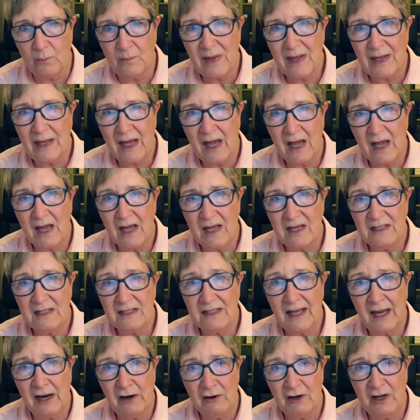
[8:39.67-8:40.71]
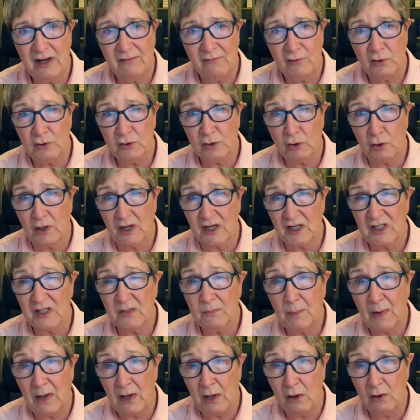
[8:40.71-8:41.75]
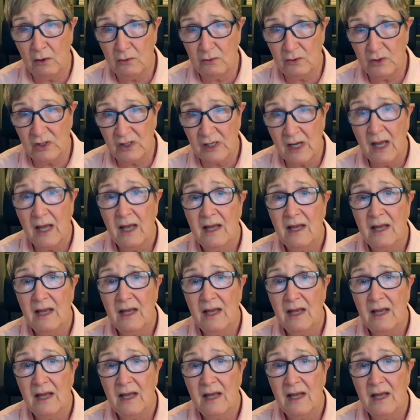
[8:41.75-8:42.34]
because caregivers are exposed